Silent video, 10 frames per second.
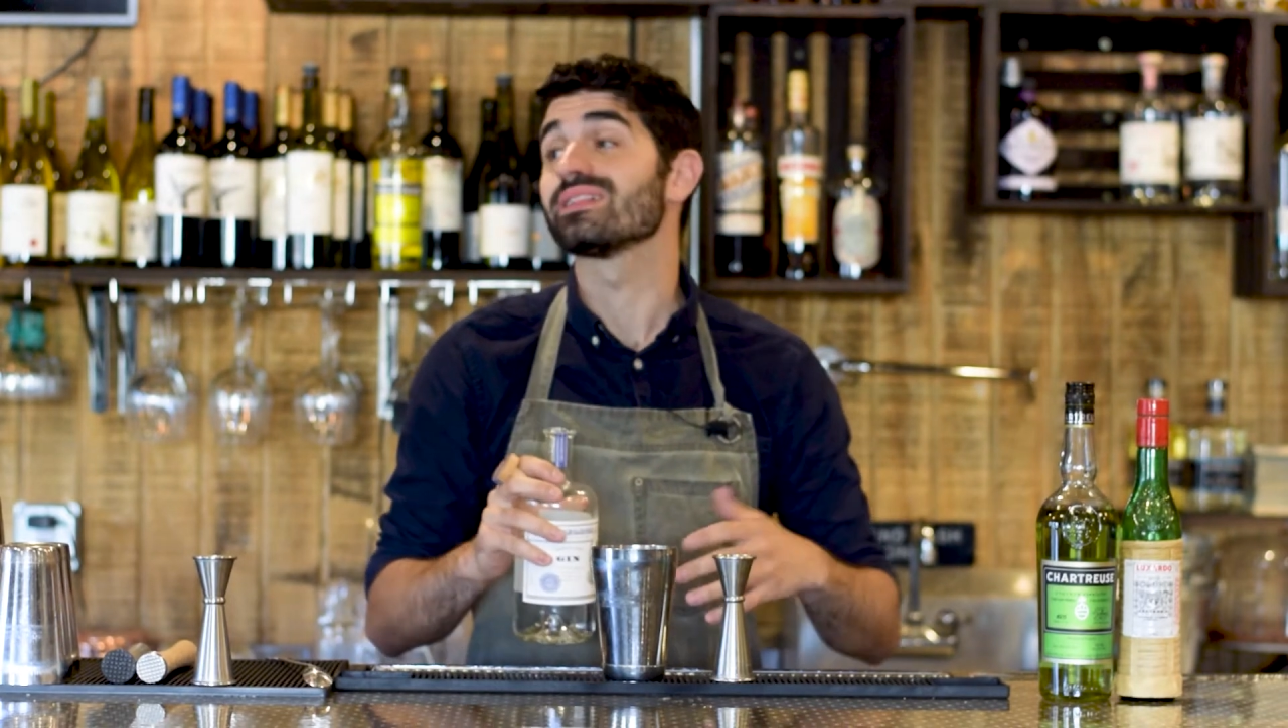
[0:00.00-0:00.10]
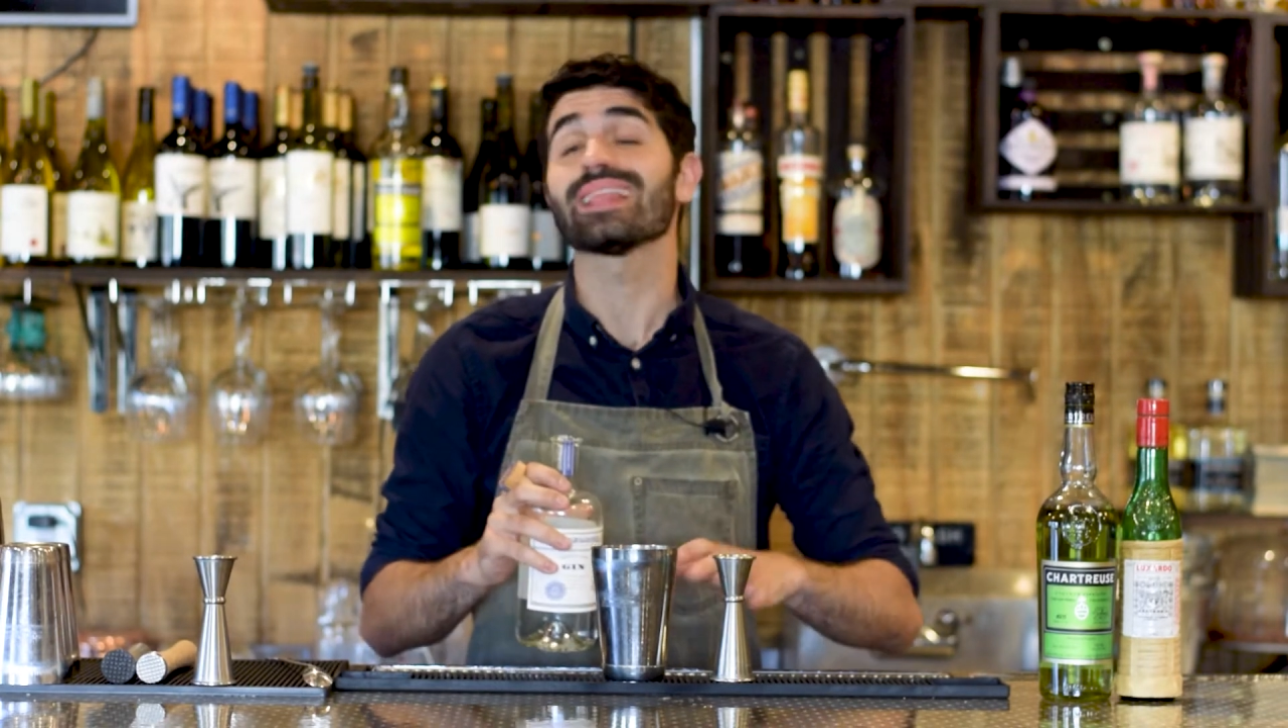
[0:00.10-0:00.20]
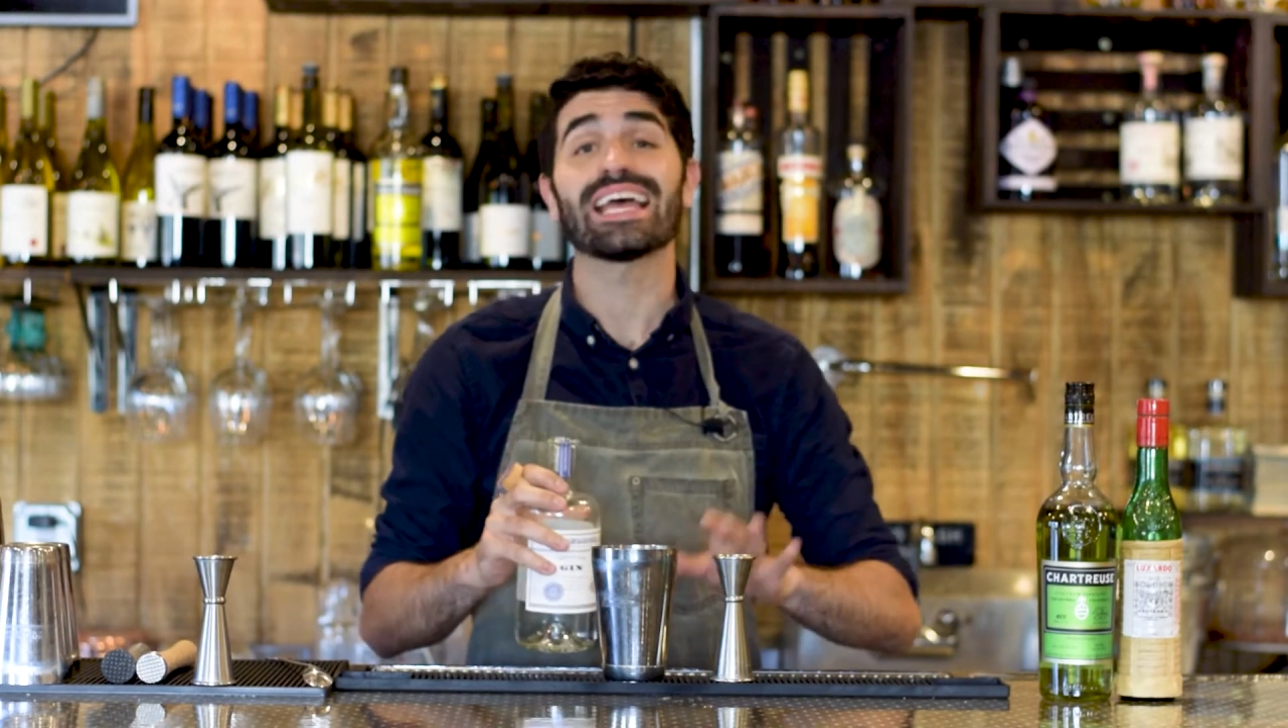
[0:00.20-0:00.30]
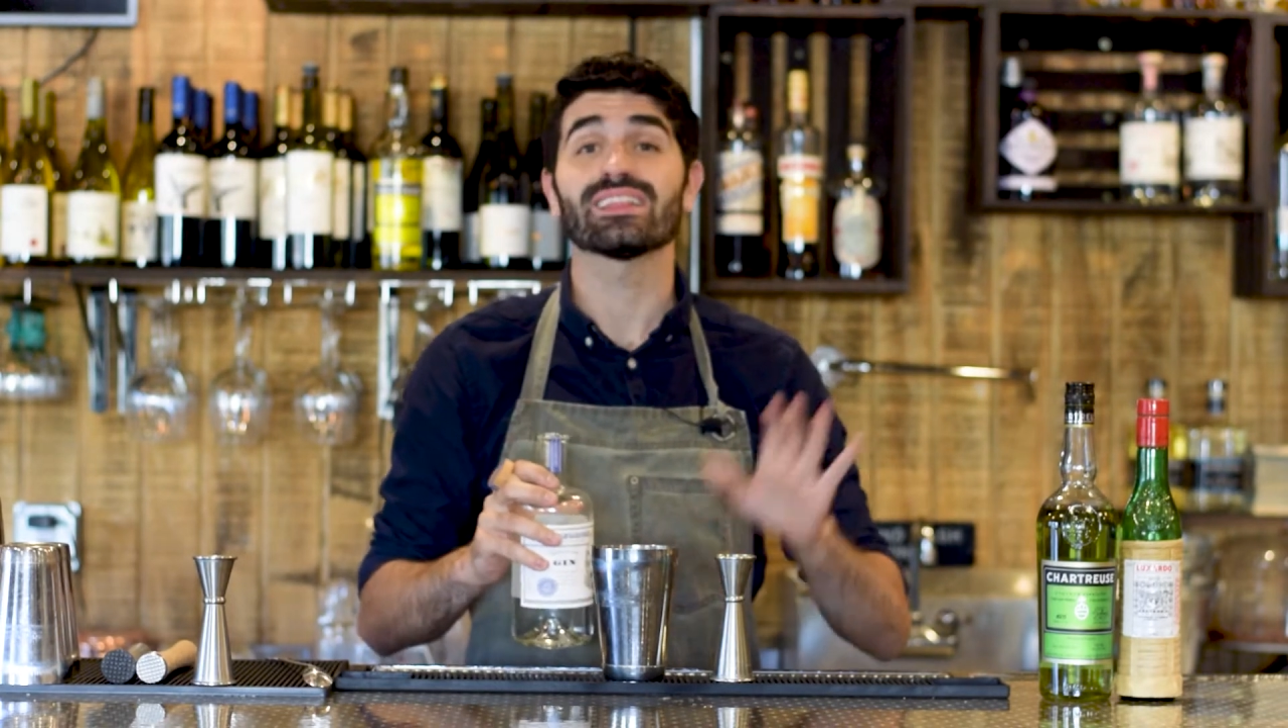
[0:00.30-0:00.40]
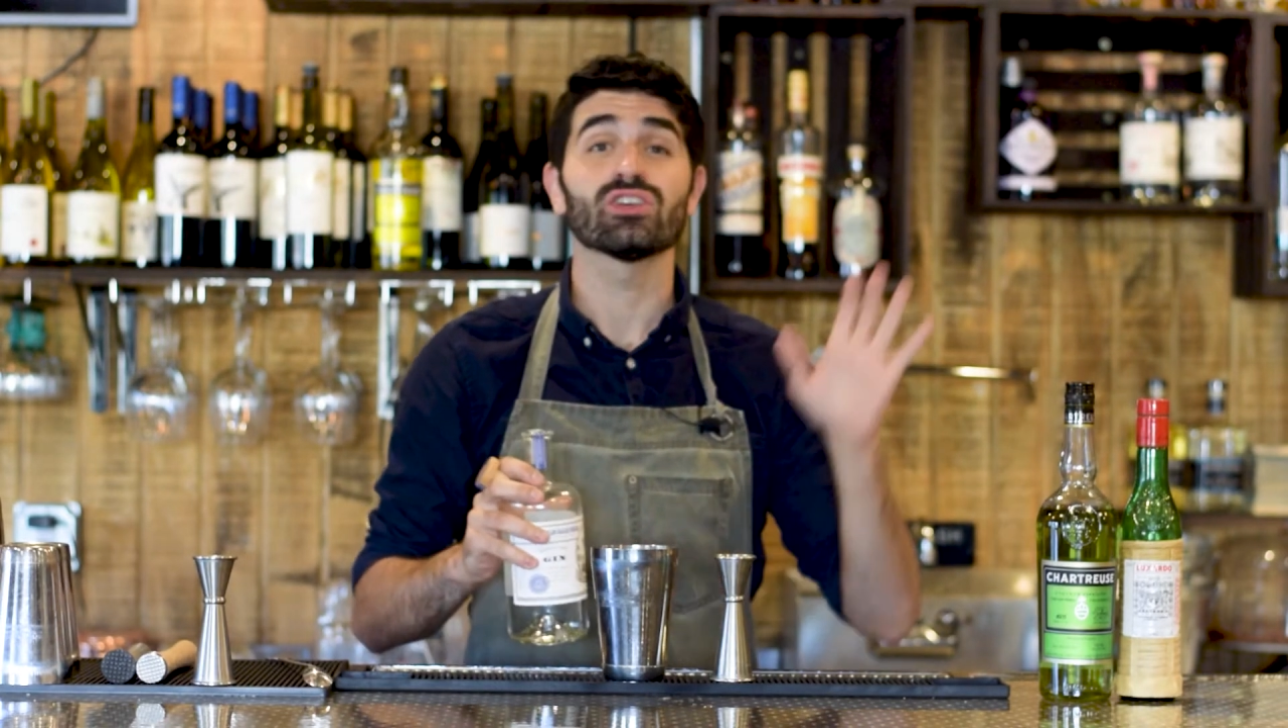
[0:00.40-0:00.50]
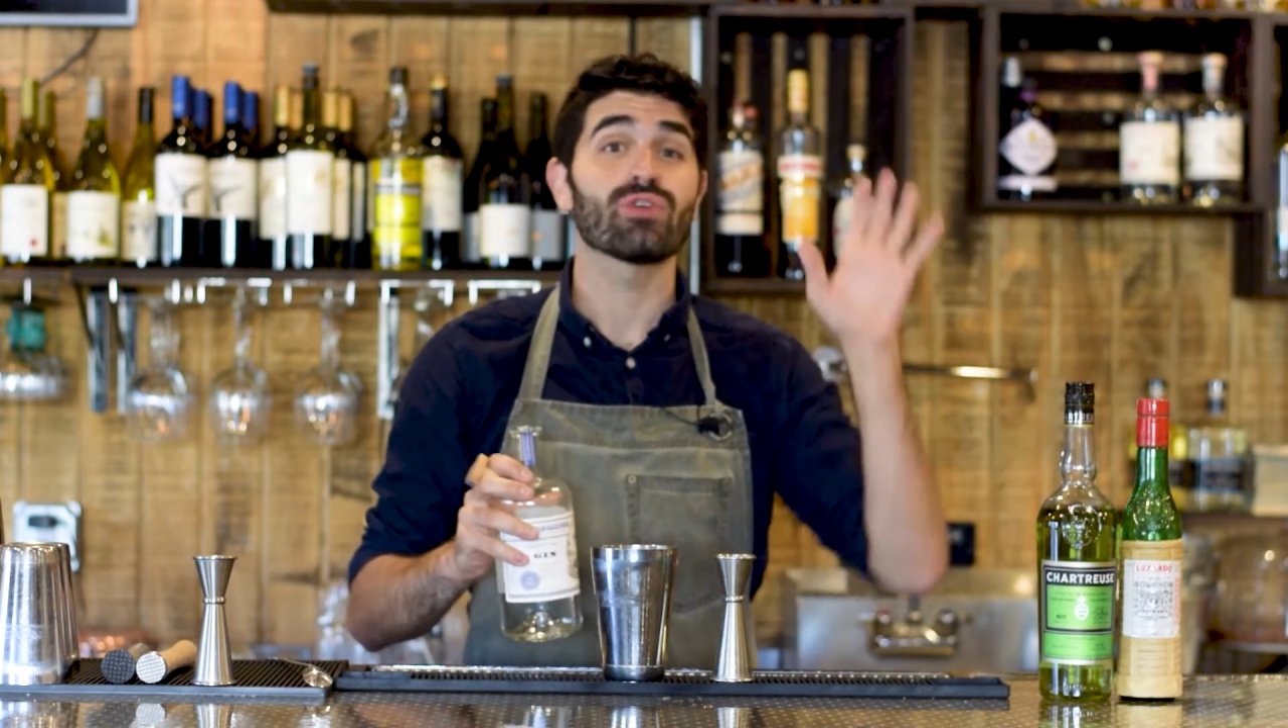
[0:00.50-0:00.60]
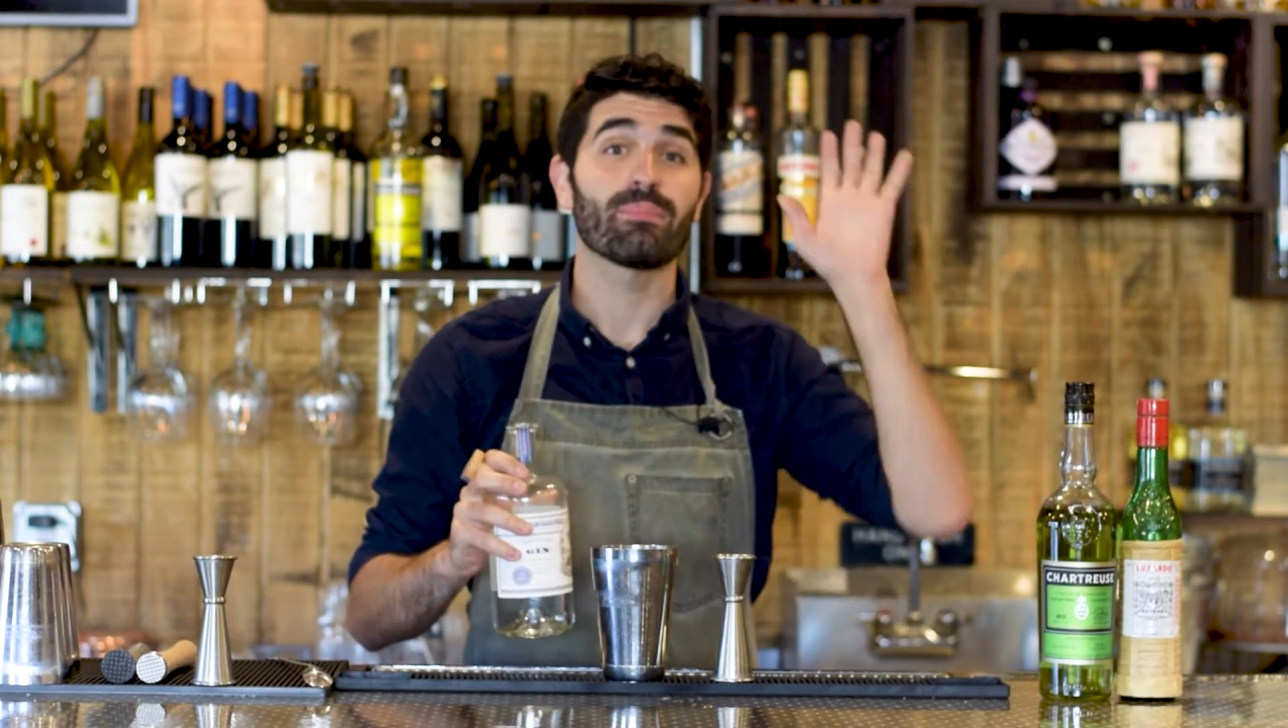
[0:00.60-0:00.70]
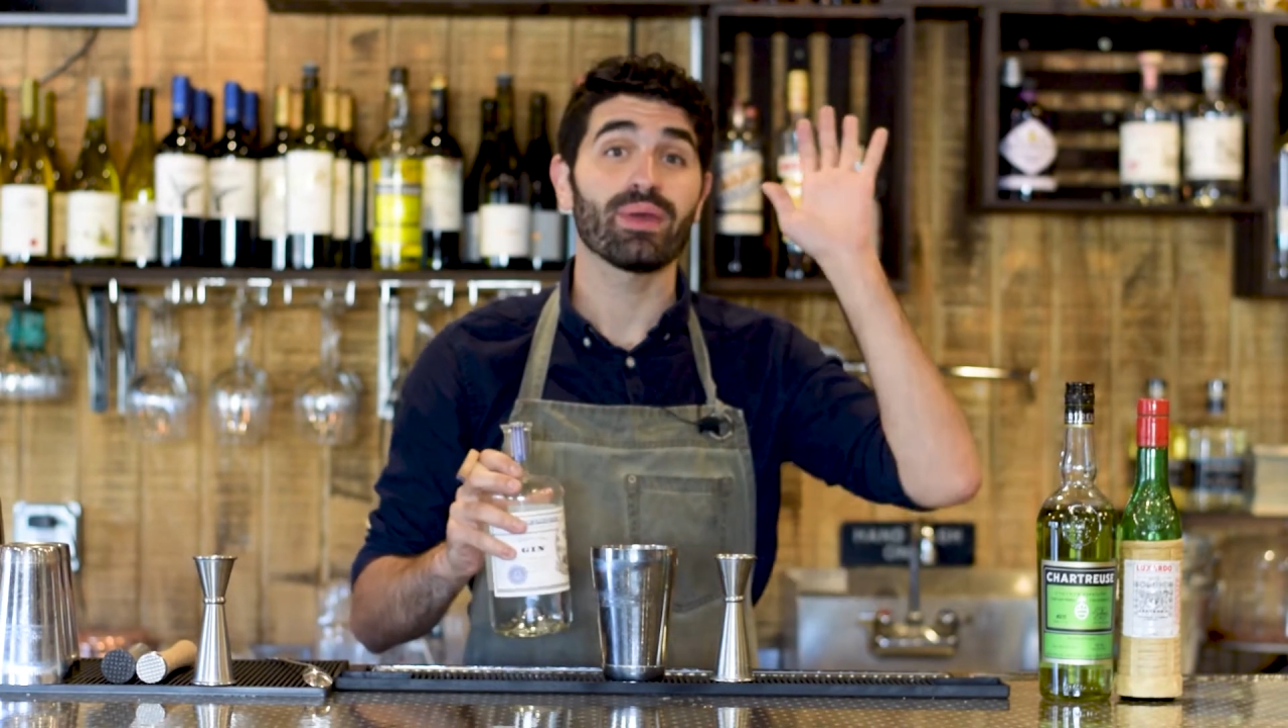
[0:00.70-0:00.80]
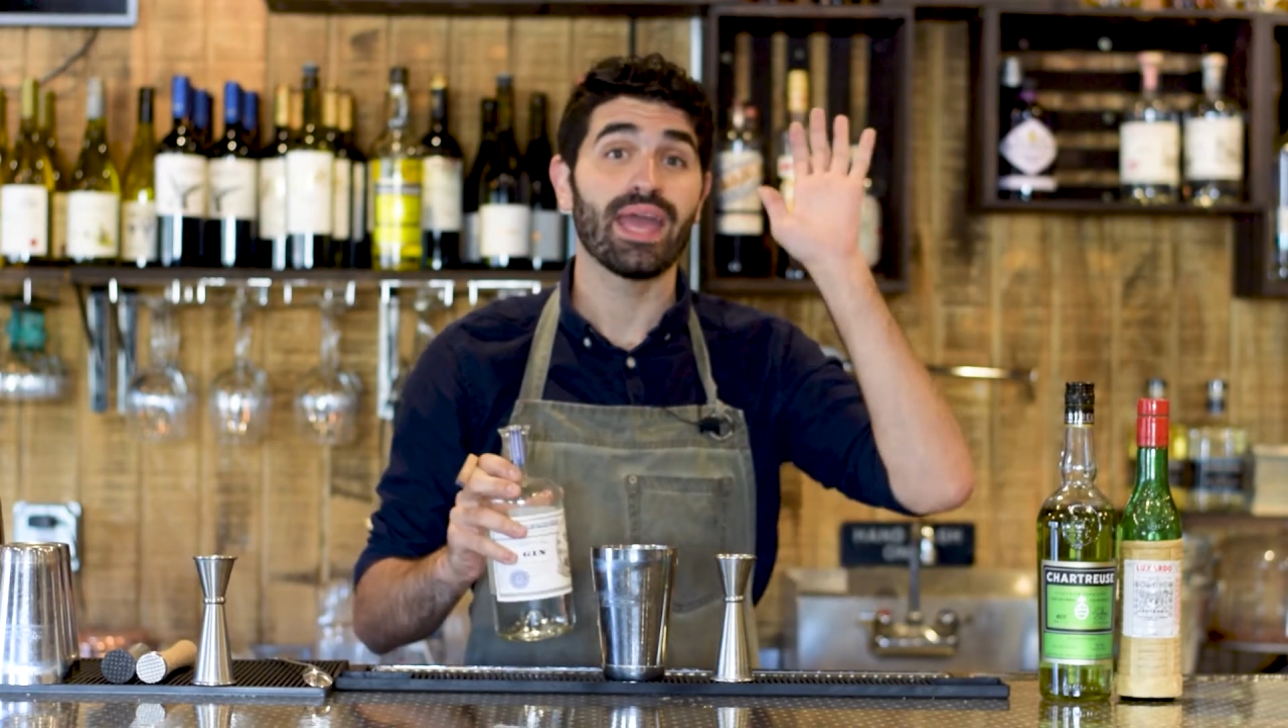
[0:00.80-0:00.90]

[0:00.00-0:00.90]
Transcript: gladly rep